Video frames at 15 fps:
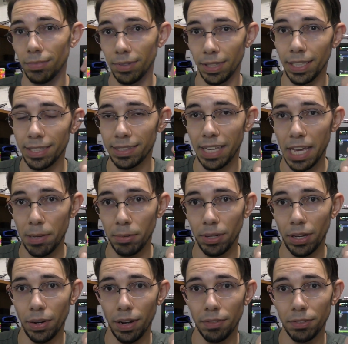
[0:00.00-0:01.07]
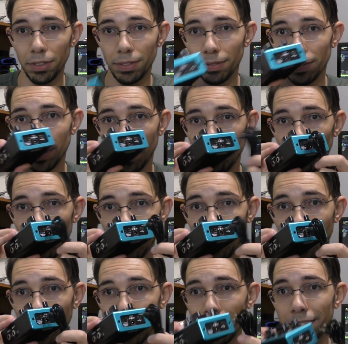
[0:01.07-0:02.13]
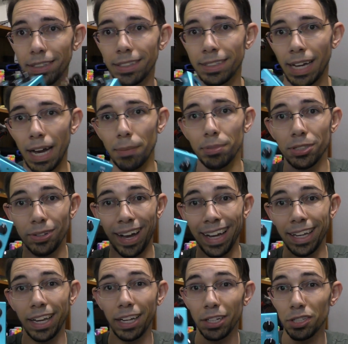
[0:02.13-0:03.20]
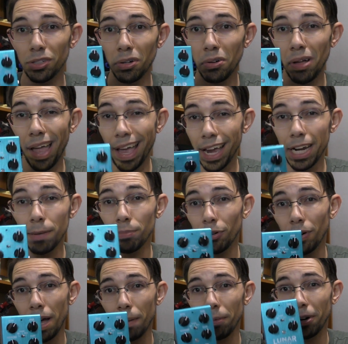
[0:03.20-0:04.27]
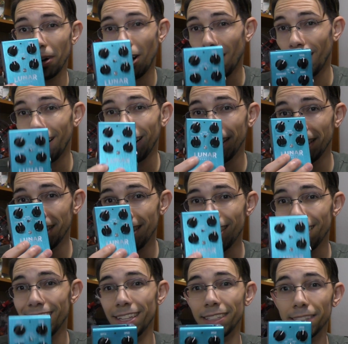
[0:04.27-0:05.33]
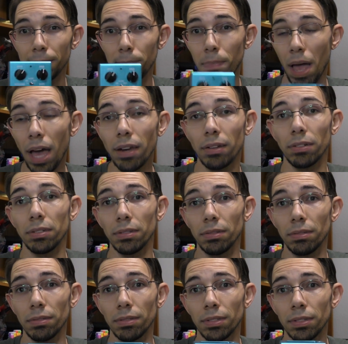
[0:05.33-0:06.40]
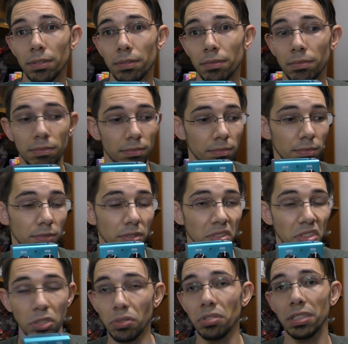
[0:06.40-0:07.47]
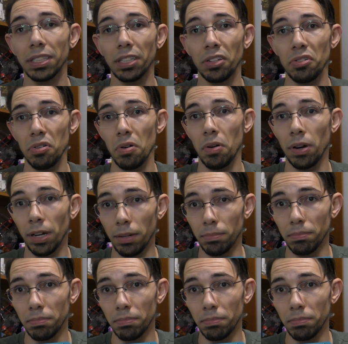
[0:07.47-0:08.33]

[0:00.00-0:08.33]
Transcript: This cable, however, can plug right into the top, so I can control any parameter on this pedal using the Neuro Hub.